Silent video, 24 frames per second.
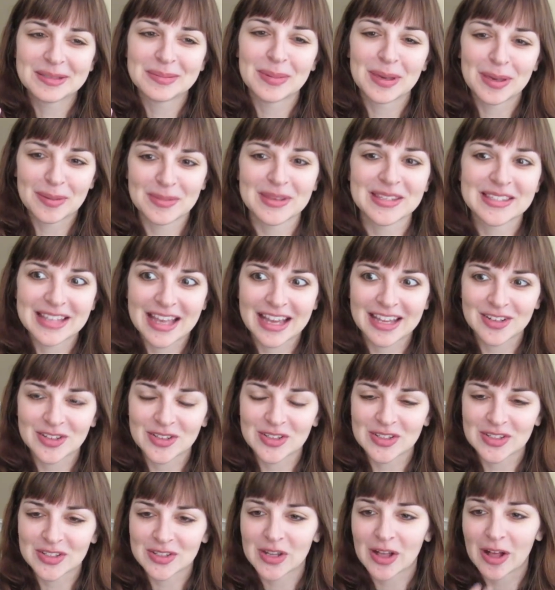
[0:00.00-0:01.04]
it's making me sad
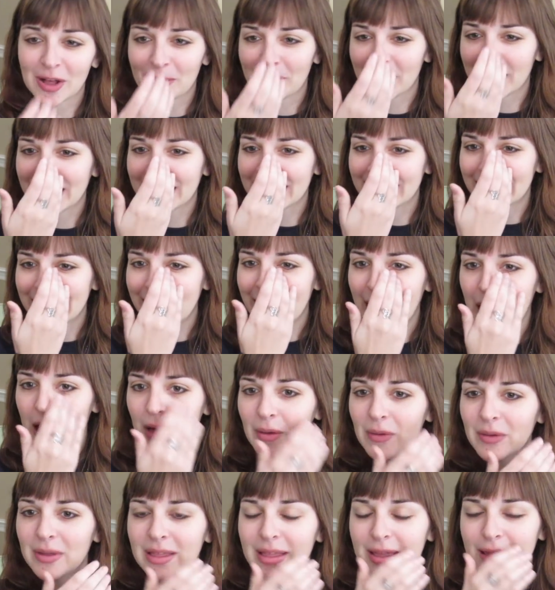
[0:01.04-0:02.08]
just to talk about it
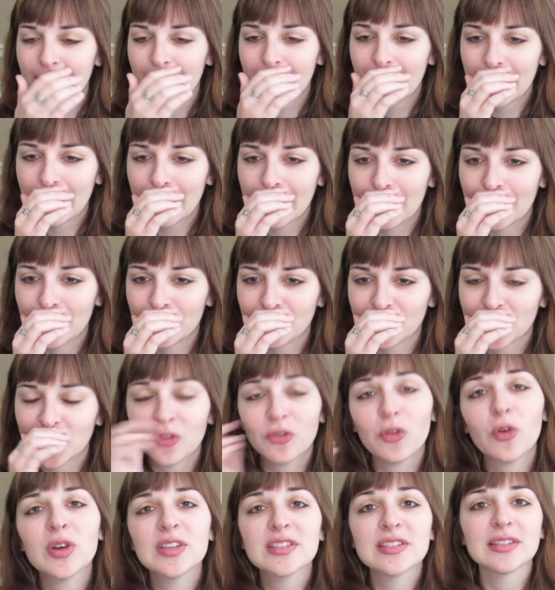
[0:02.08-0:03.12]
now. Um,
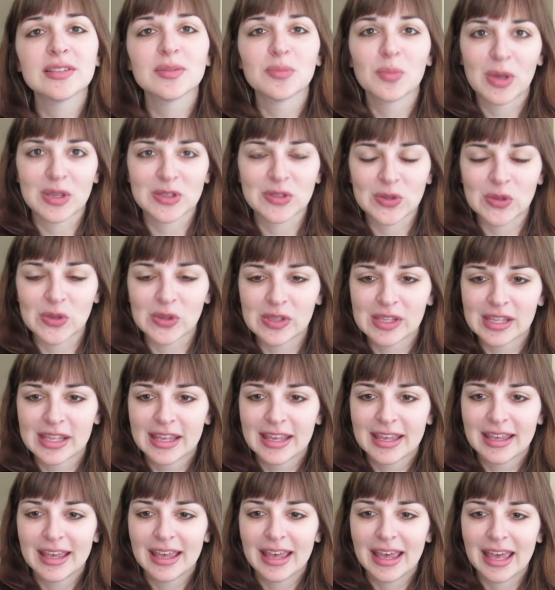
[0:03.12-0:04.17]
your voice is a muscle,
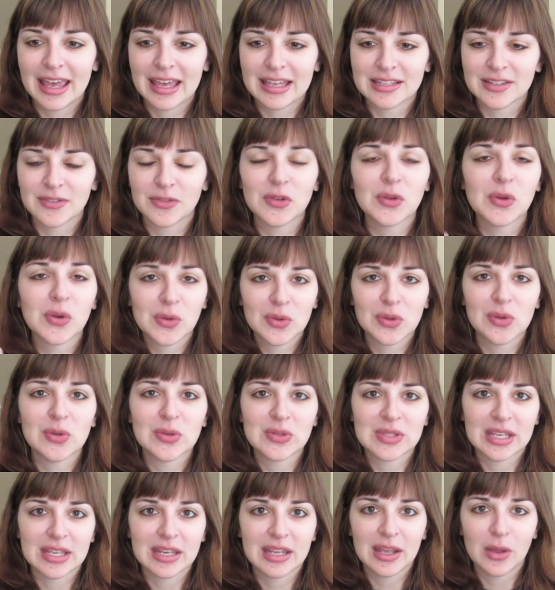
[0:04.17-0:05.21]
and if you don't
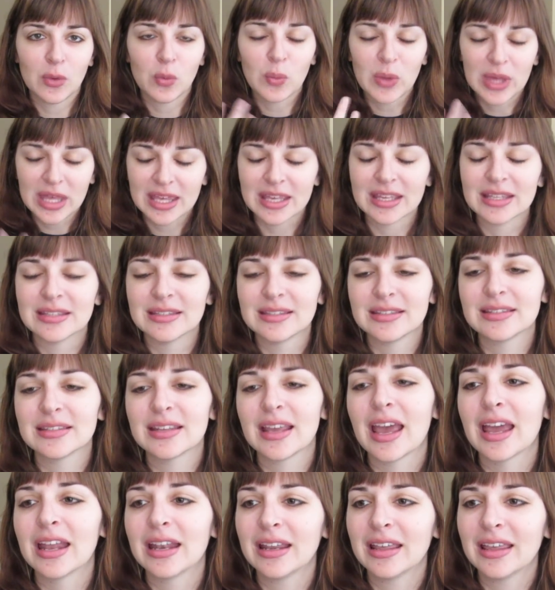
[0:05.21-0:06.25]
use it, it weakens
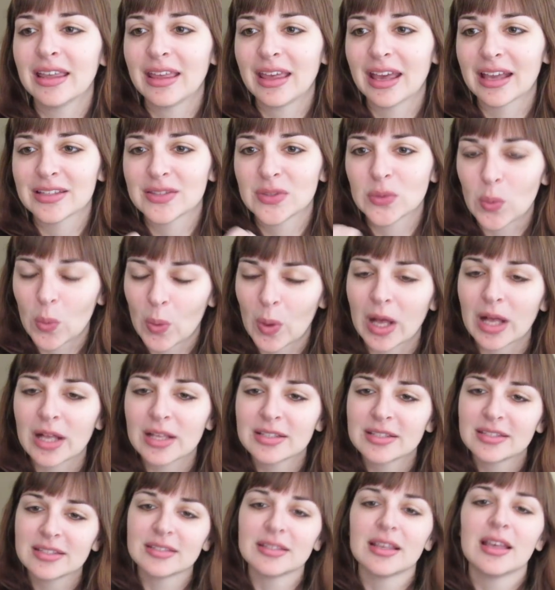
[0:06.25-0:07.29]
and gets
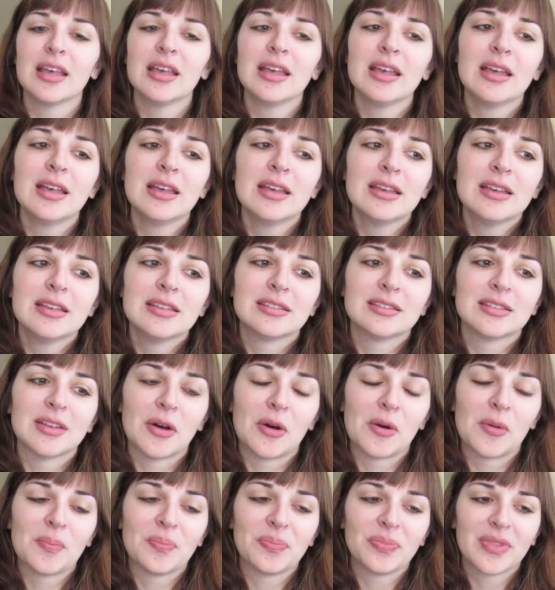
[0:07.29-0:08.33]
worse.
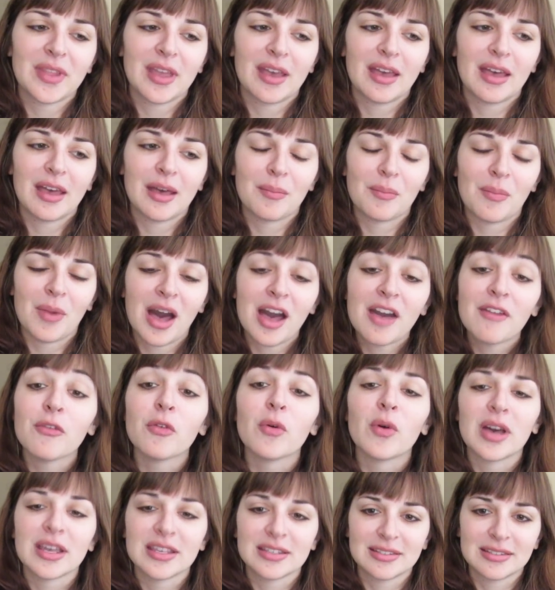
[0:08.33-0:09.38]
So, at uh, my
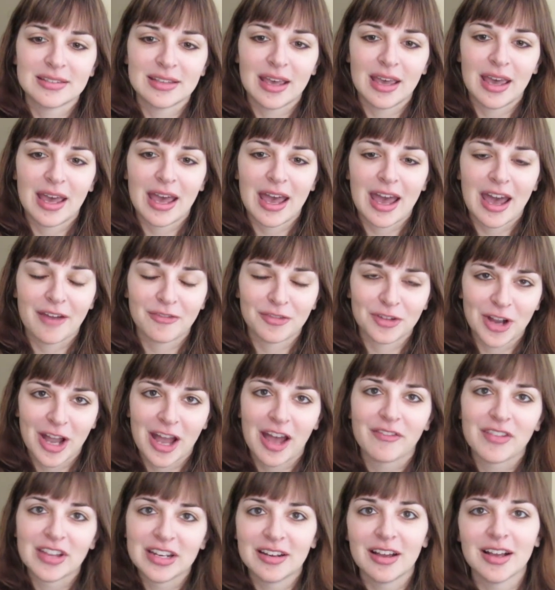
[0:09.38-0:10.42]
voice, after
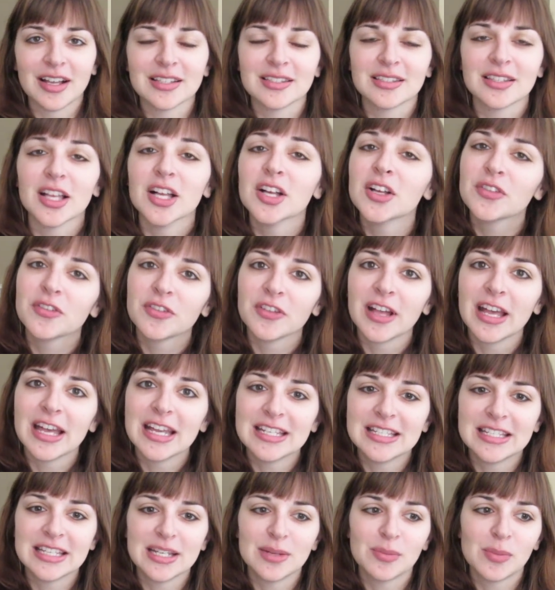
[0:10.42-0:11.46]
having not sung for
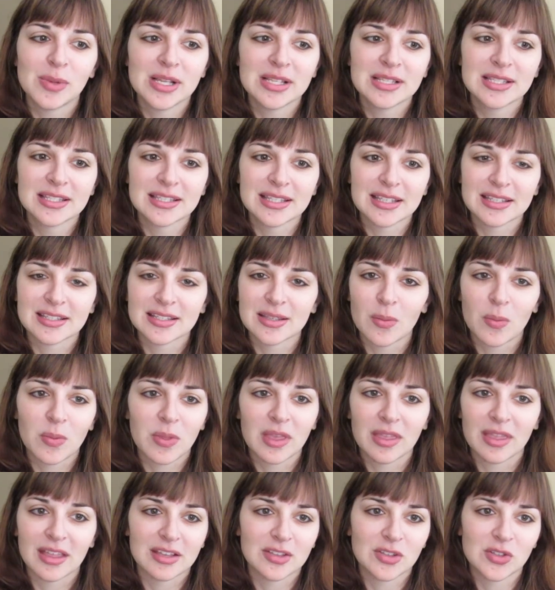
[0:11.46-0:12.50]
18 months, is
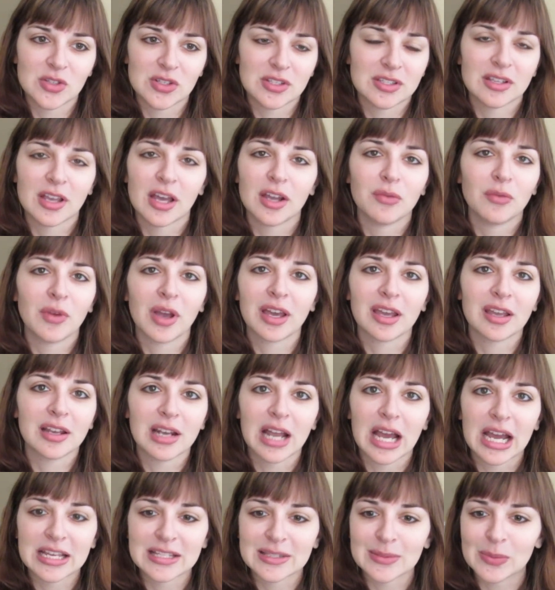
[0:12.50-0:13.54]
something that's just
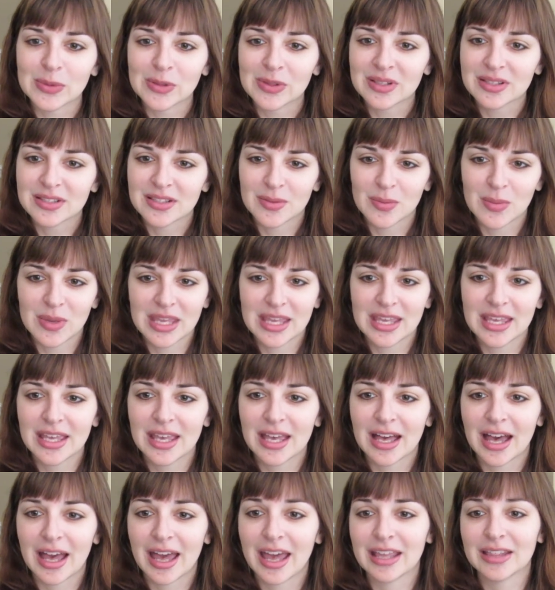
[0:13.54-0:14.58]
unrecognizable to me.
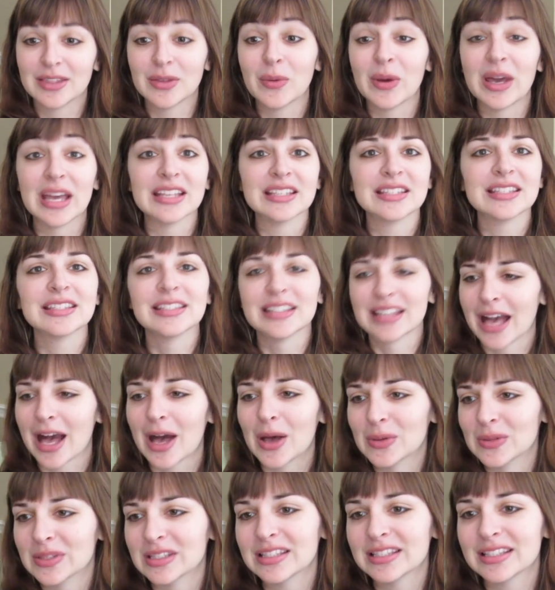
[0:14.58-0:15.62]
I hate the way it
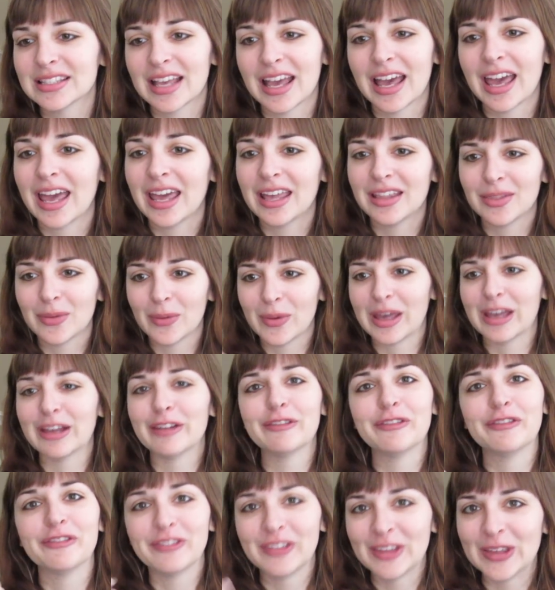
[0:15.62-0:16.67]
sounds, I hate the way
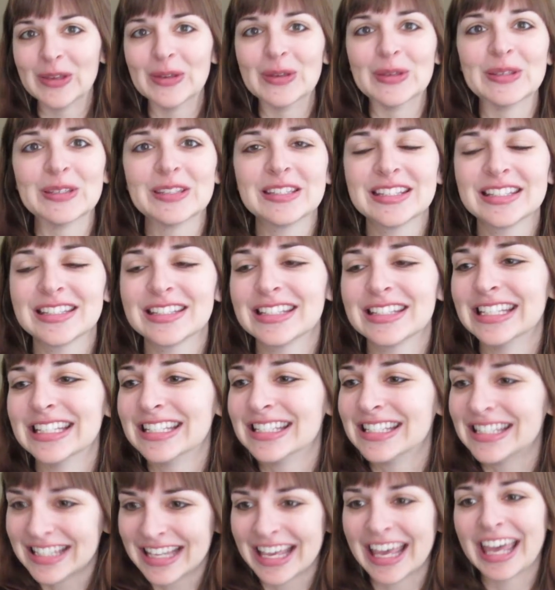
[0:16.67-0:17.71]
it feels to
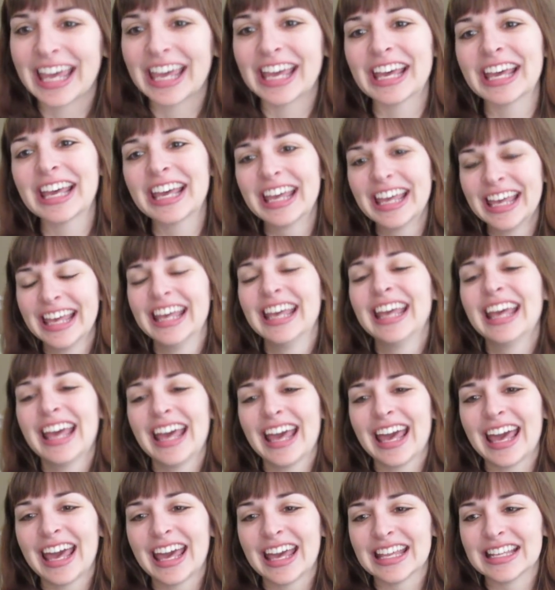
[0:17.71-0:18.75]
sing.
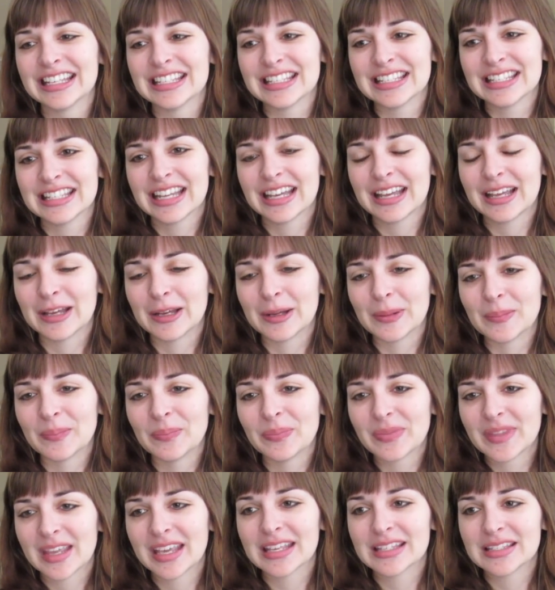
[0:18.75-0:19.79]
And
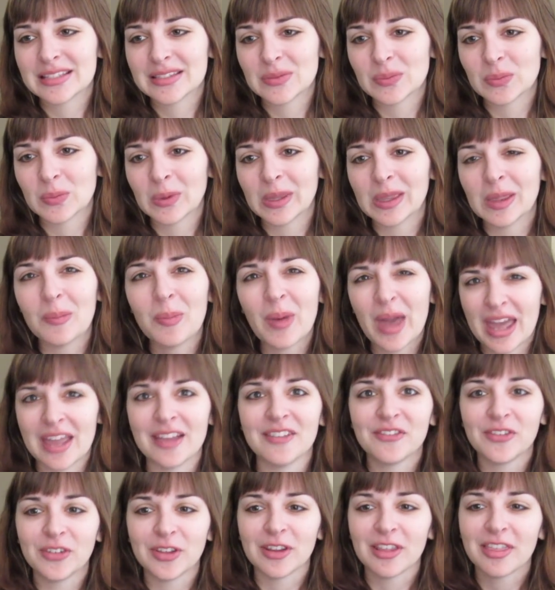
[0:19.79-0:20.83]
um, it's really
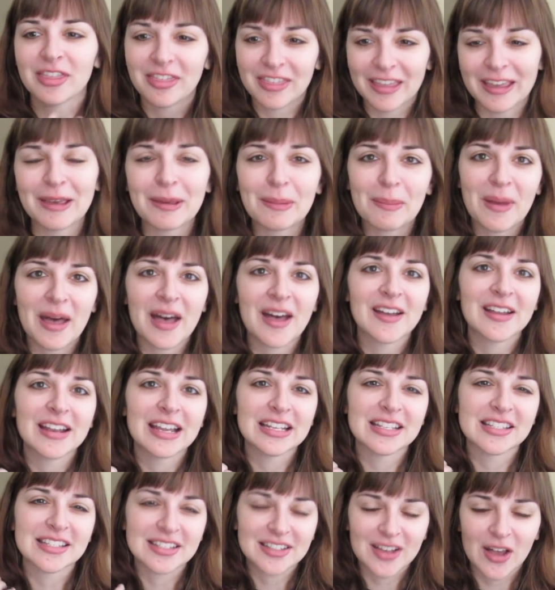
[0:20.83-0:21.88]
painful to think about
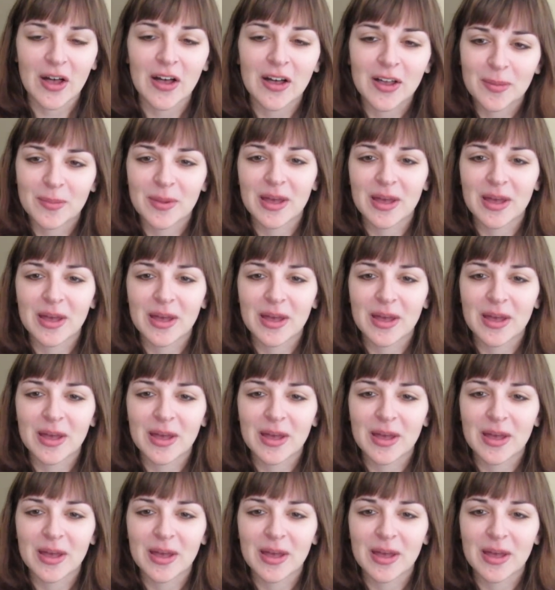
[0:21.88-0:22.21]
and to talk